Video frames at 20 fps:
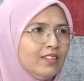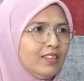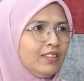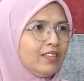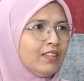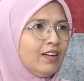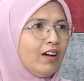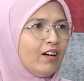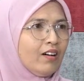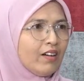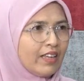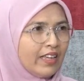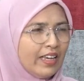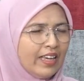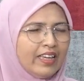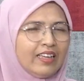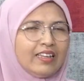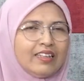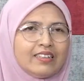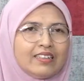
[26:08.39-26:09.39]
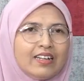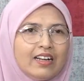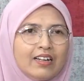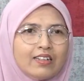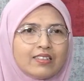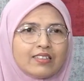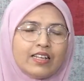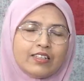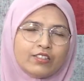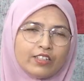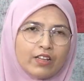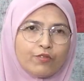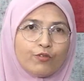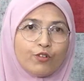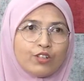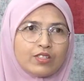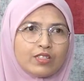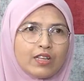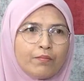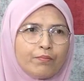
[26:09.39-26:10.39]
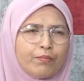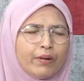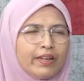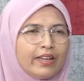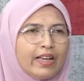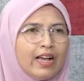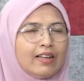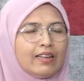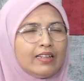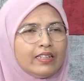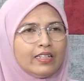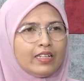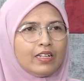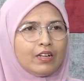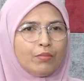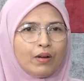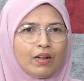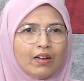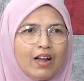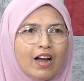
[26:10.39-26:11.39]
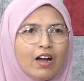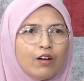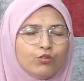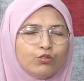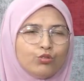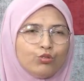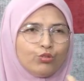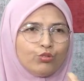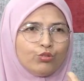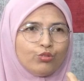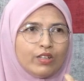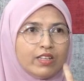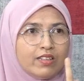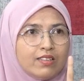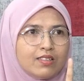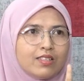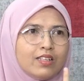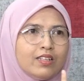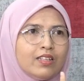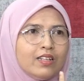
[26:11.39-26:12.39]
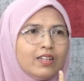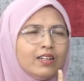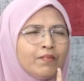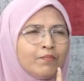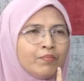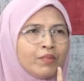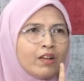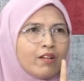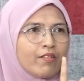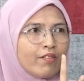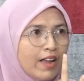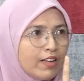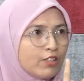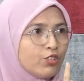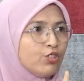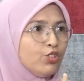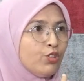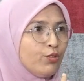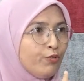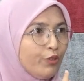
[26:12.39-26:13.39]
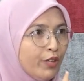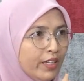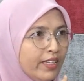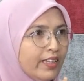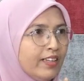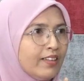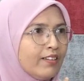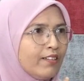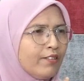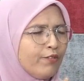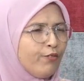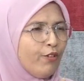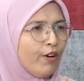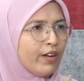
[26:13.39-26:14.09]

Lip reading: Okay, such as for example, they are learning about how to insert the rice tube feeding for